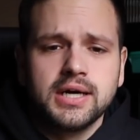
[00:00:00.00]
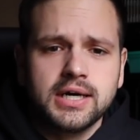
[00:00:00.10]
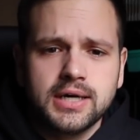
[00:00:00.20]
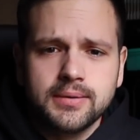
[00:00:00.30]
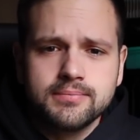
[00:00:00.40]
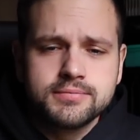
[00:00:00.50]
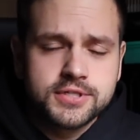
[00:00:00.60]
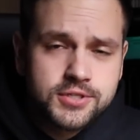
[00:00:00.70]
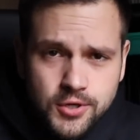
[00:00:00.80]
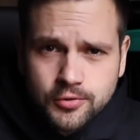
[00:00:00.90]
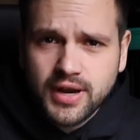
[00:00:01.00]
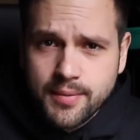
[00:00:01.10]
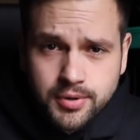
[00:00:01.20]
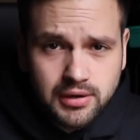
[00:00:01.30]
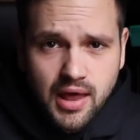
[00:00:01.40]
Um, just know that I
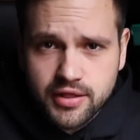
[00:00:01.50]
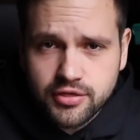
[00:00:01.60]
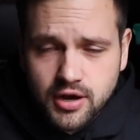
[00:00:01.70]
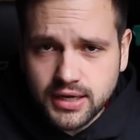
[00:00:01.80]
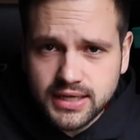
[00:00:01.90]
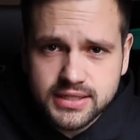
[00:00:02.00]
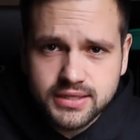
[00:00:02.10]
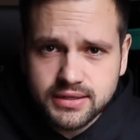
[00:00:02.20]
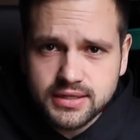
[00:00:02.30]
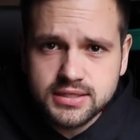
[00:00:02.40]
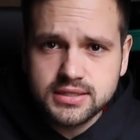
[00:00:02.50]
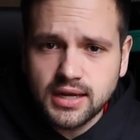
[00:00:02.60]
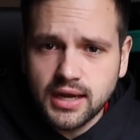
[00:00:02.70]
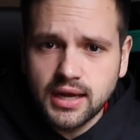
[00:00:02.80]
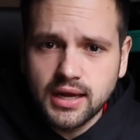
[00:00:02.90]
put a lot of thought into
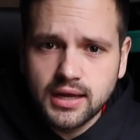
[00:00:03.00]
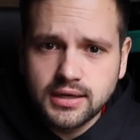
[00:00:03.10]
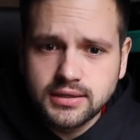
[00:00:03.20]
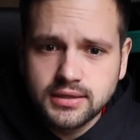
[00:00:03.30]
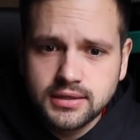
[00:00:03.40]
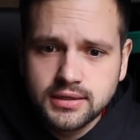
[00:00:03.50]
this and